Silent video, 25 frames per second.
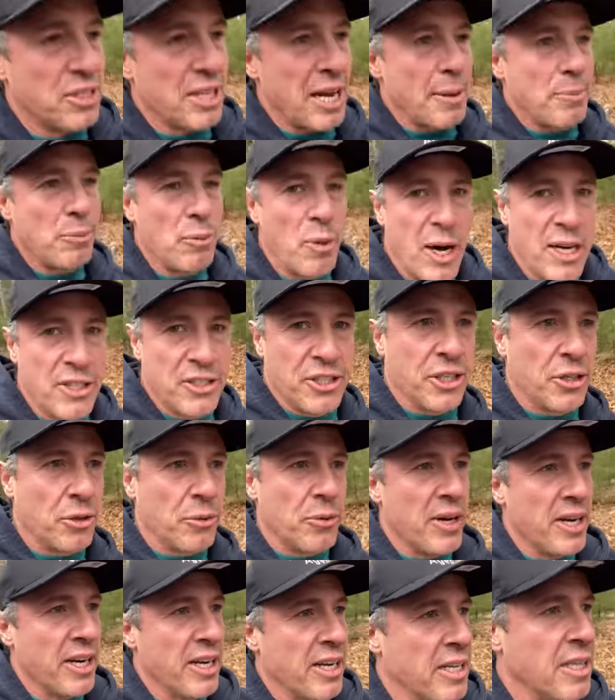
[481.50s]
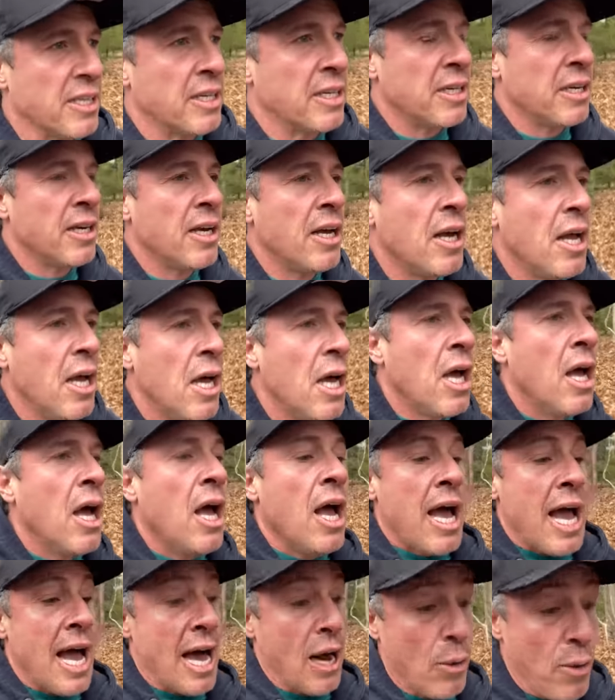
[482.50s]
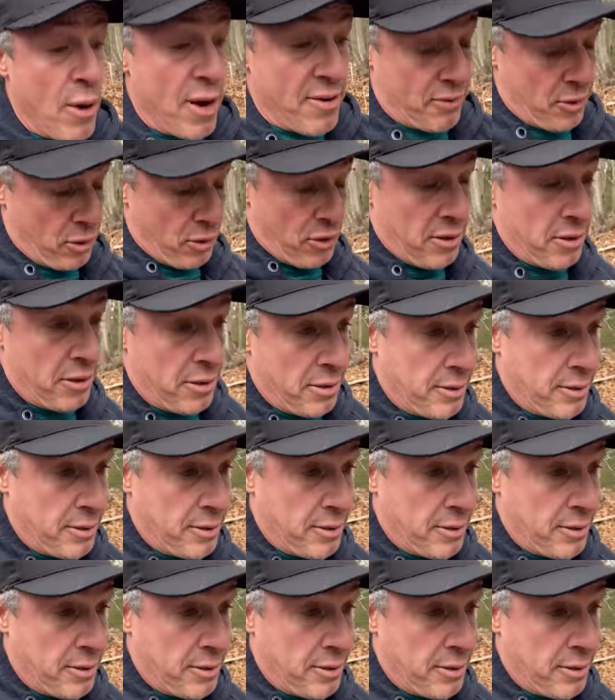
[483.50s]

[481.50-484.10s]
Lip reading: stopped watching the reading. However,